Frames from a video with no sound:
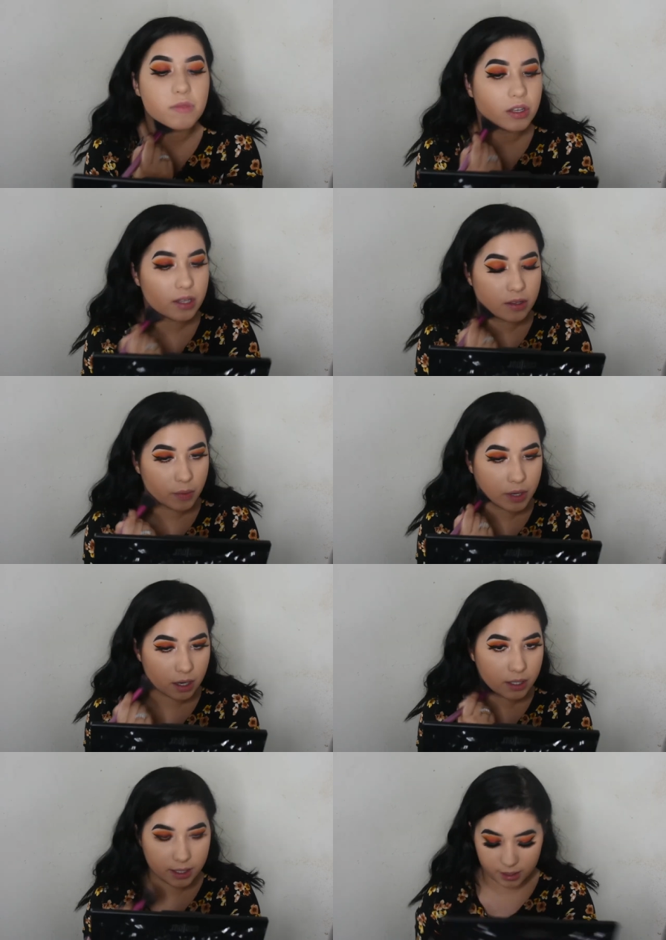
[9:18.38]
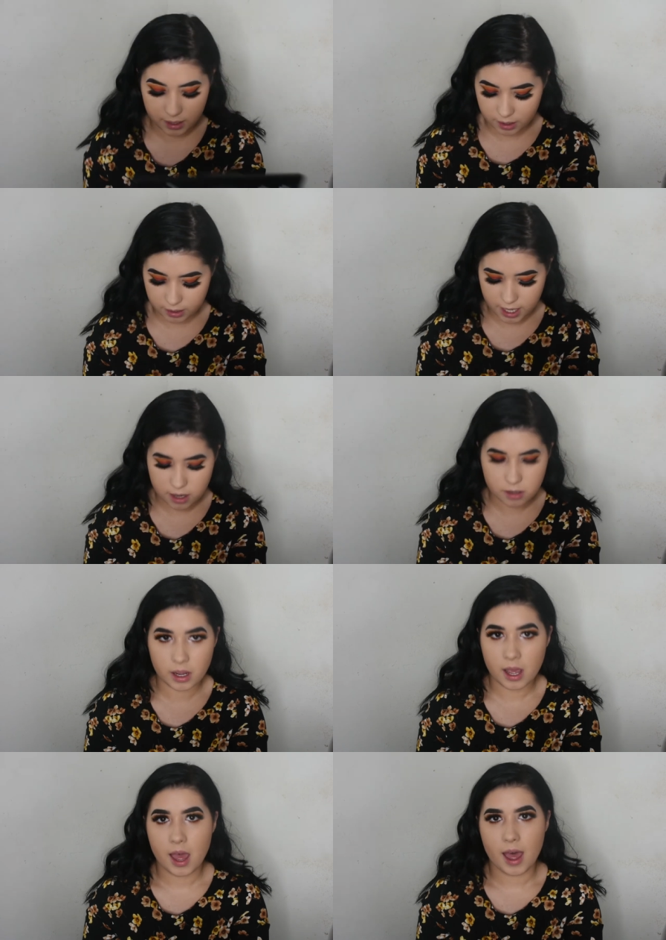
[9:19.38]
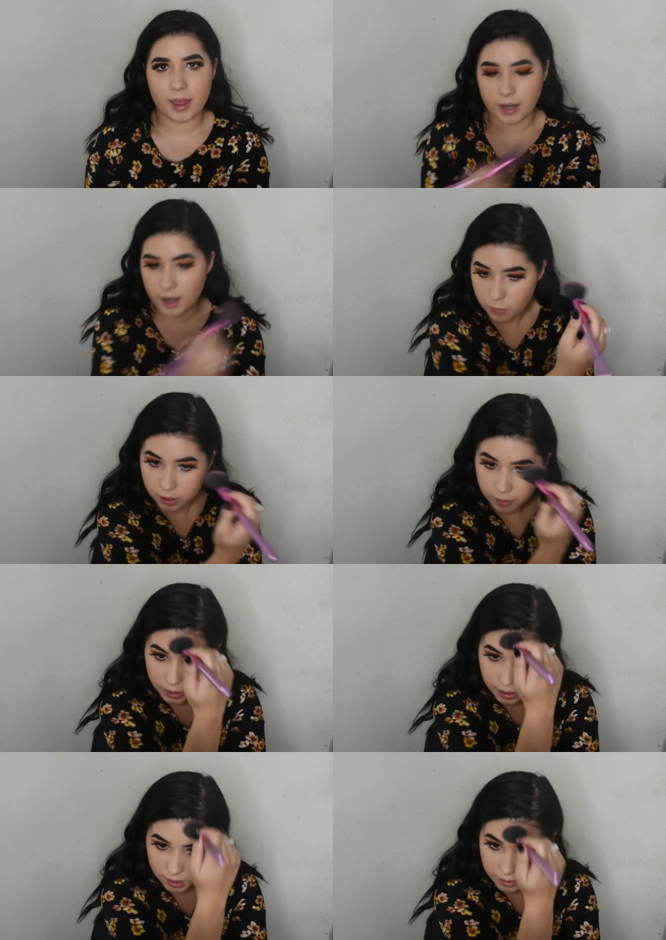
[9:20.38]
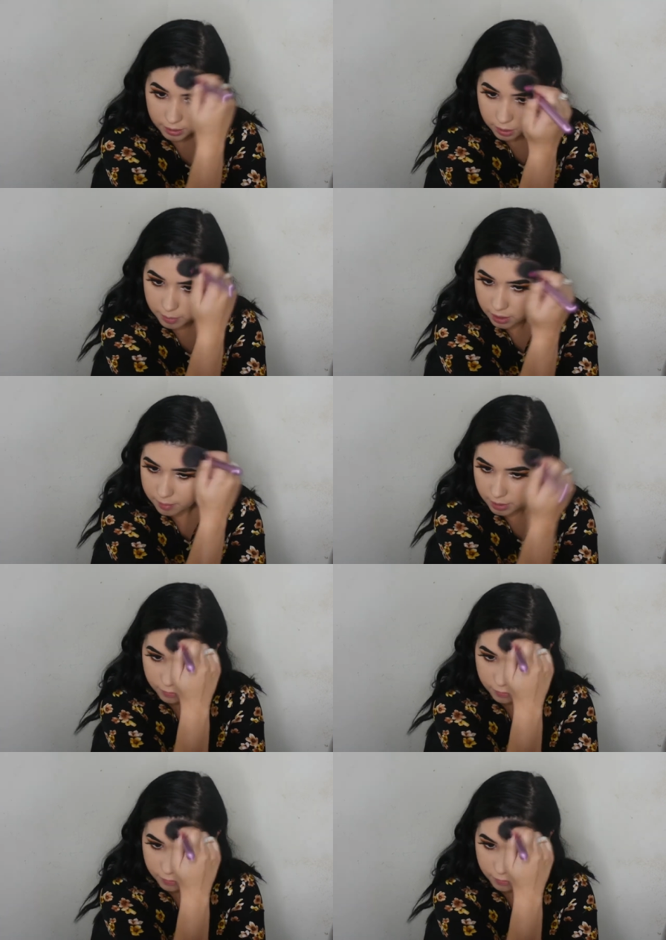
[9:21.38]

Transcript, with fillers: Just since we are testing this out. And then I will put a little bit on my